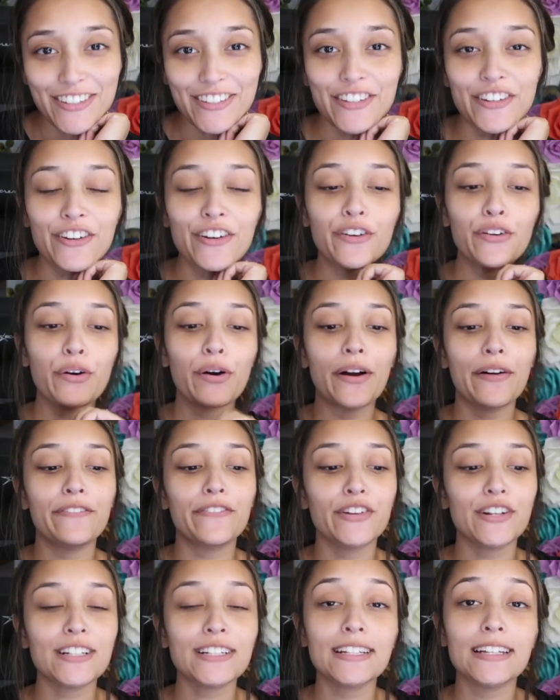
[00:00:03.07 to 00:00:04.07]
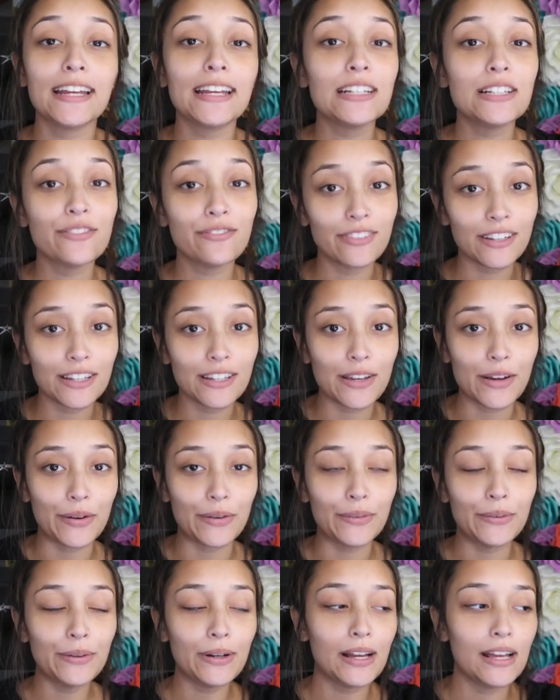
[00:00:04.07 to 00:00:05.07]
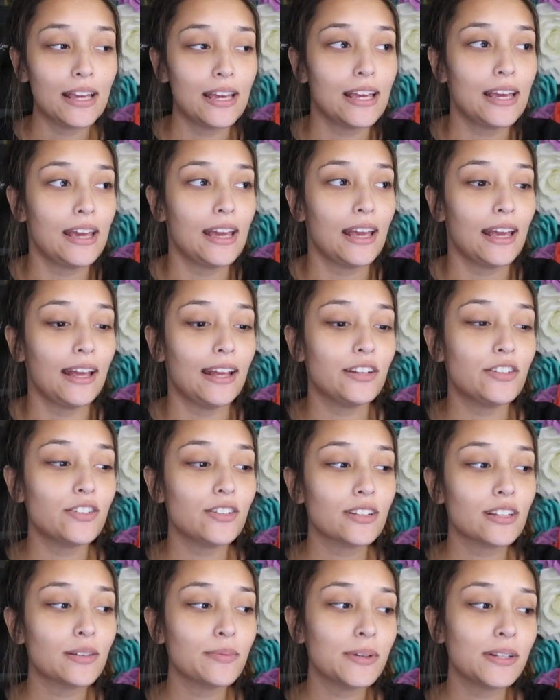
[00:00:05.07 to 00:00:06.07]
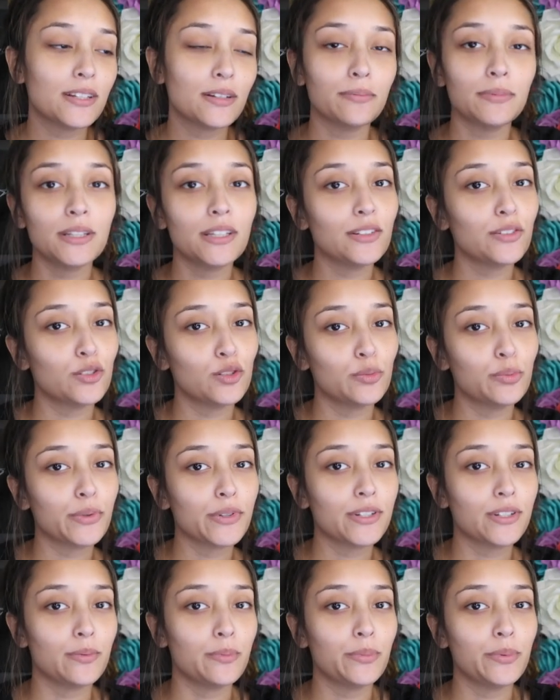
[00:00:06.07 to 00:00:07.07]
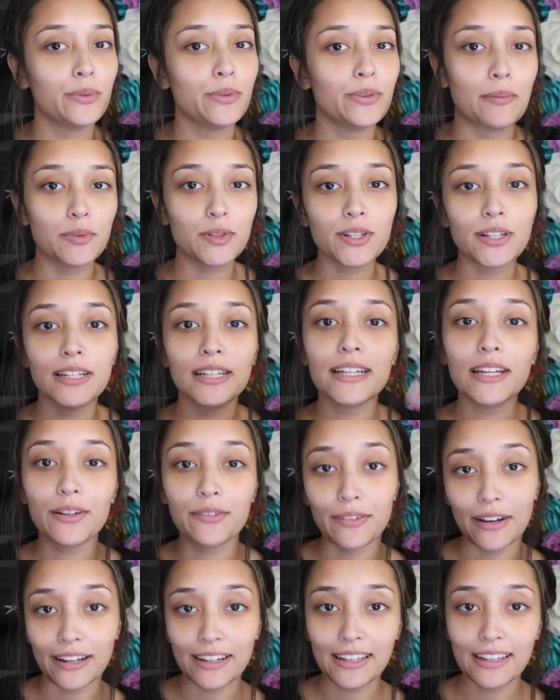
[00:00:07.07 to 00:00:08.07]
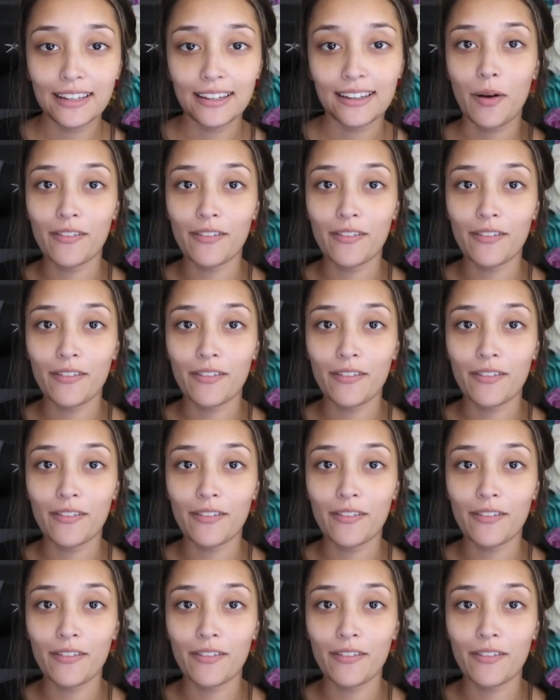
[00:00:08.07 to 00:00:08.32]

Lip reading: So for today's video, it's just gonna be something super simple. I'm just gonna get ready.